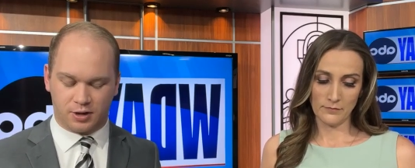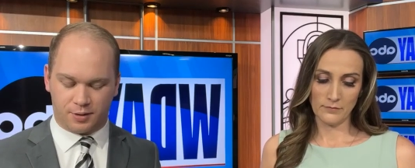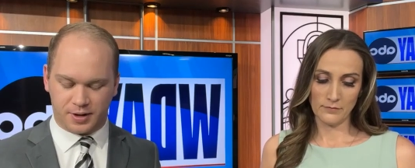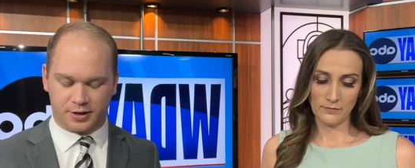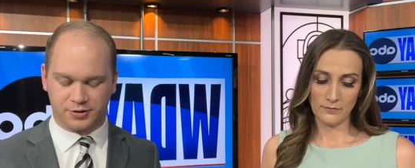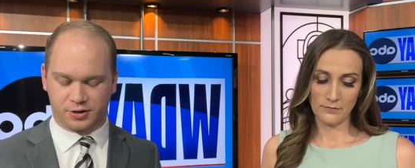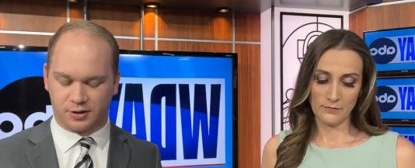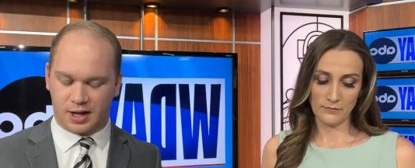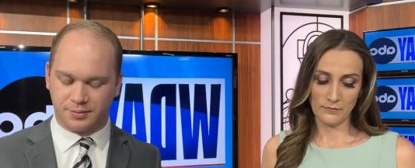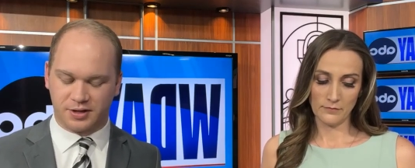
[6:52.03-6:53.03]
Speaker 1: Lawmakers
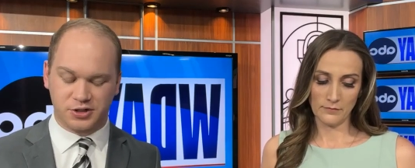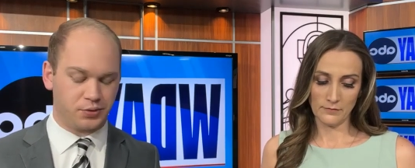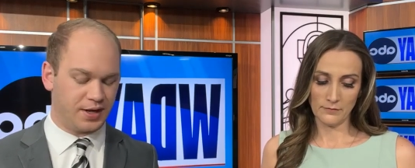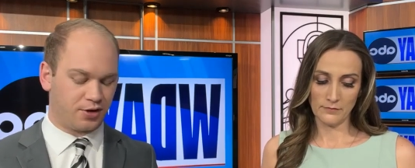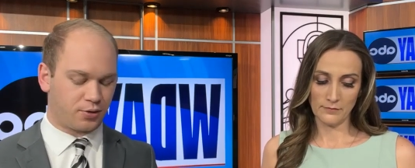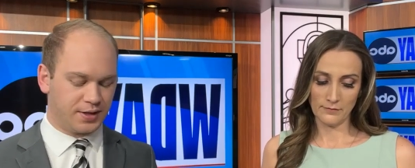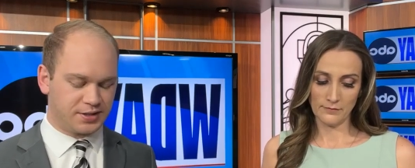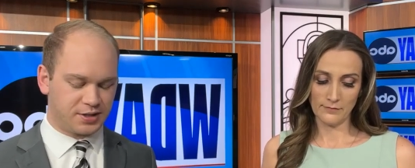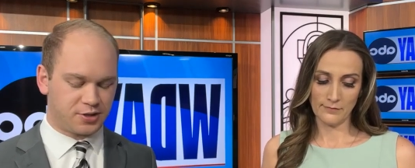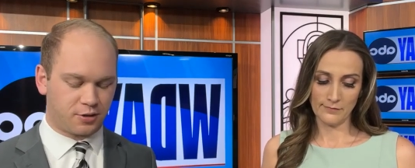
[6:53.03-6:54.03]
are lobbying to
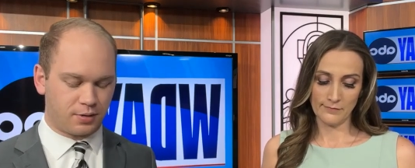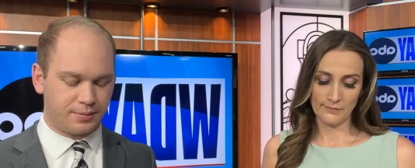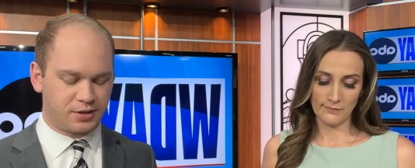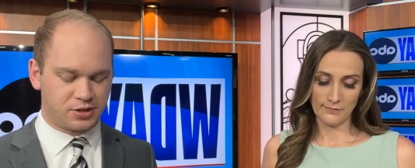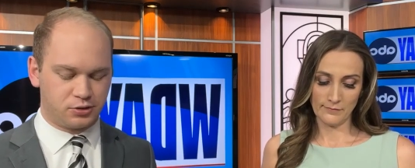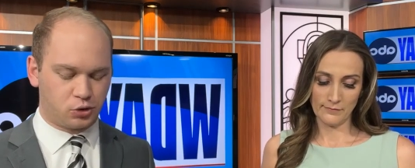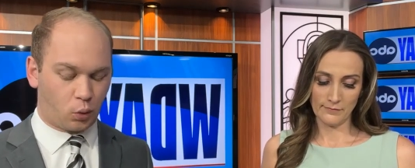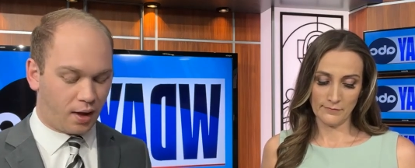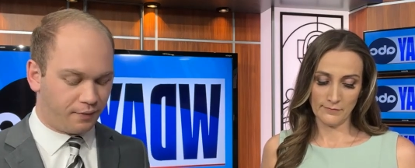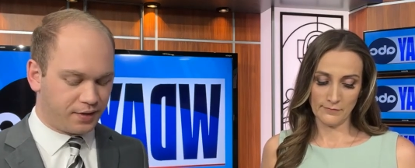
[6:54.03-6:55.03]
increase the term limits to
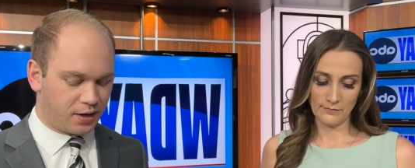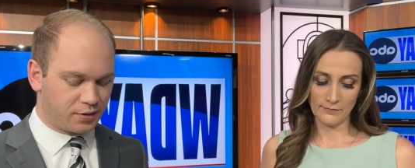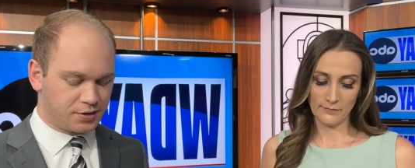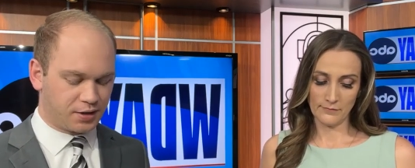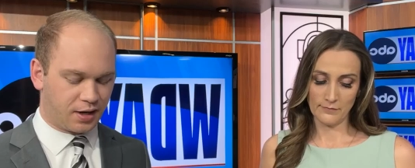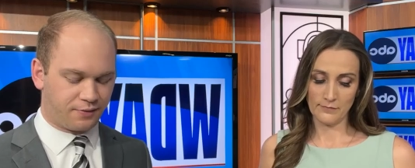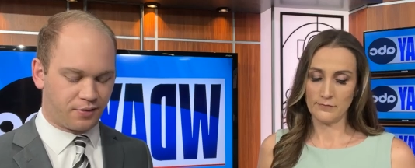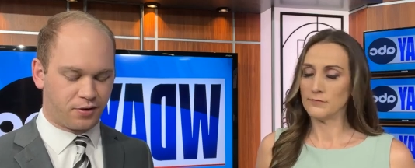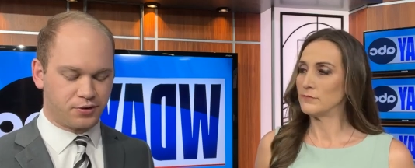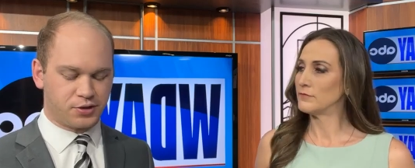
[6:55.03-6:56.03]
12 years and
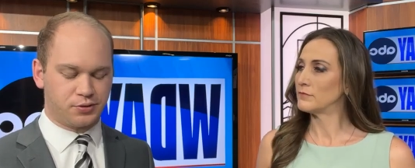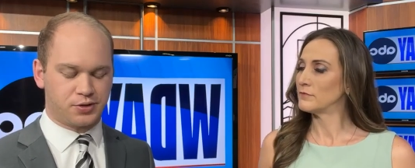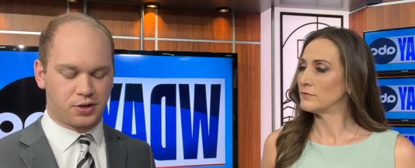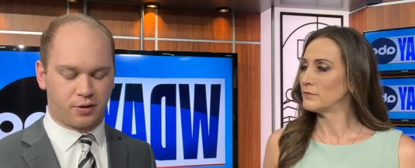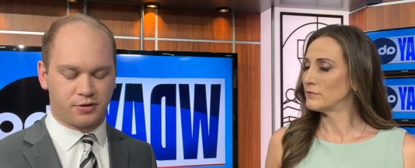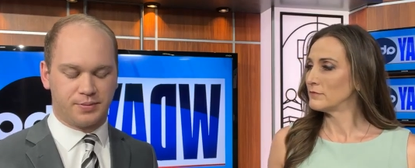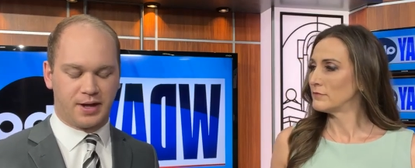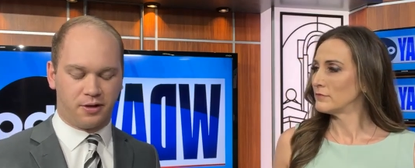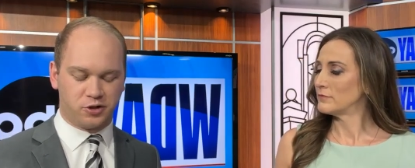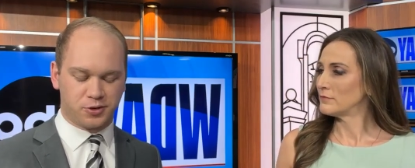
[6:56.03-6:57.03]
for those who serve to
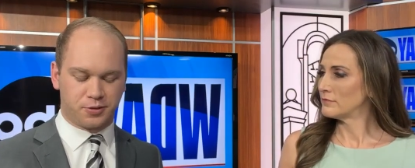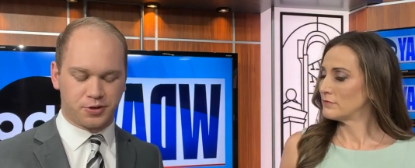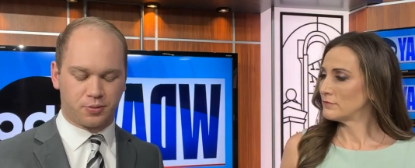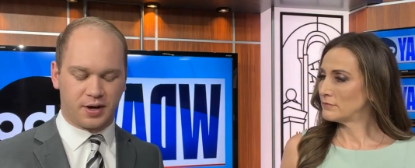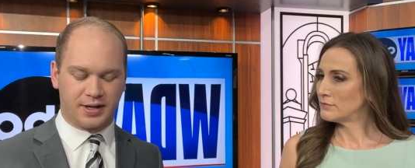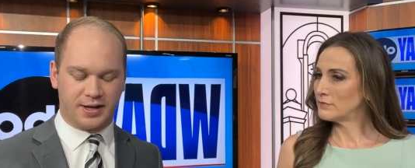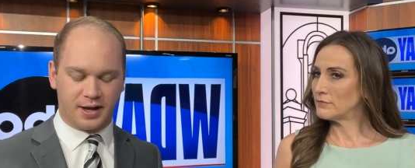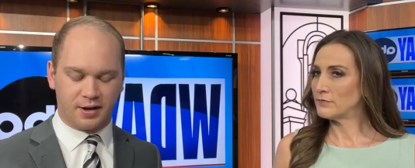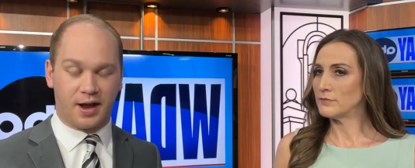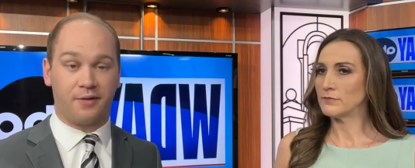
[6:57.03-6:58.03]
be eligible to run
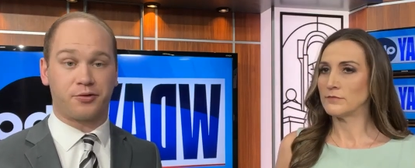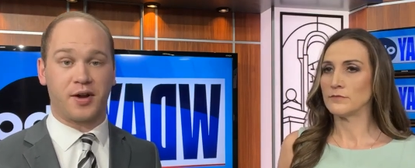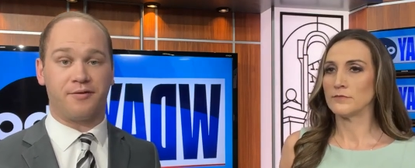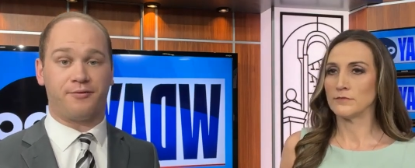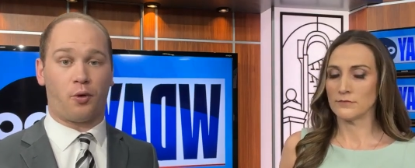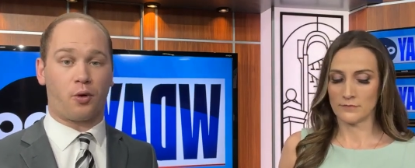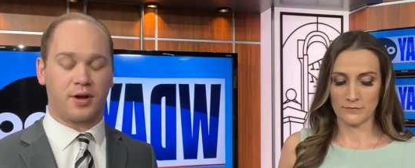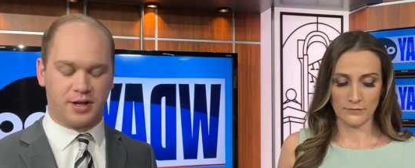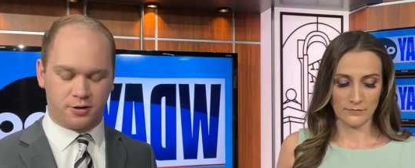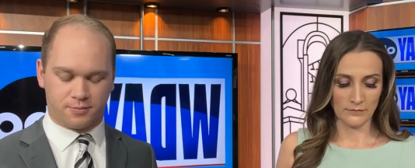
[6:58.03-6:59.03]
again after a
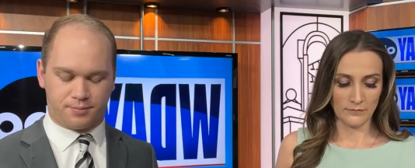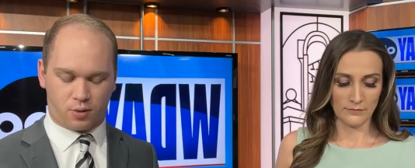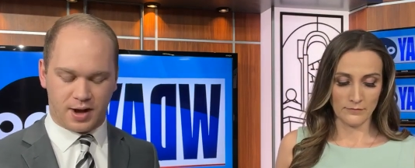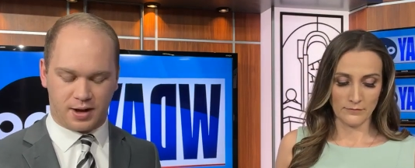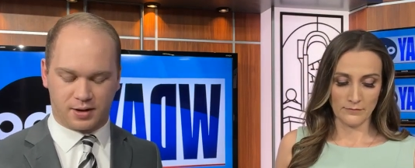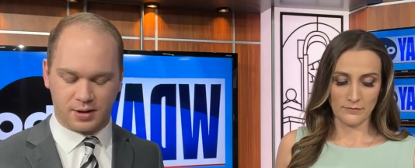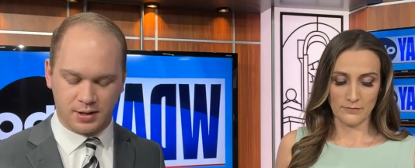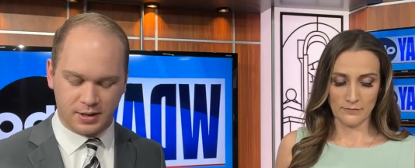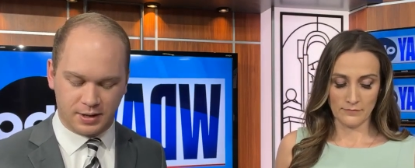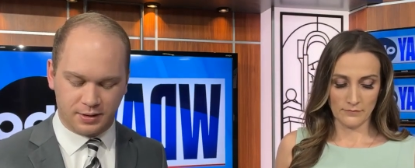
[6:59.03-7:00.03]
four year break.
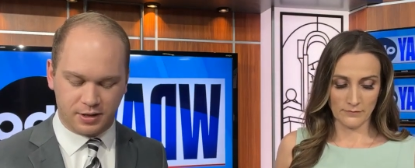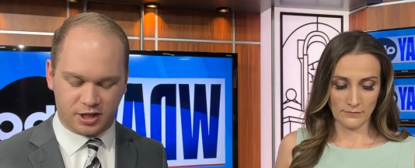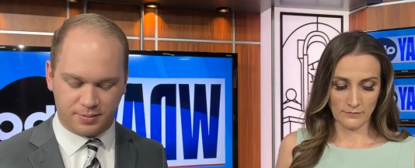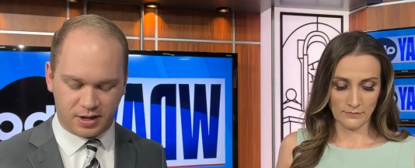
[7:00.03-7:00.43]
The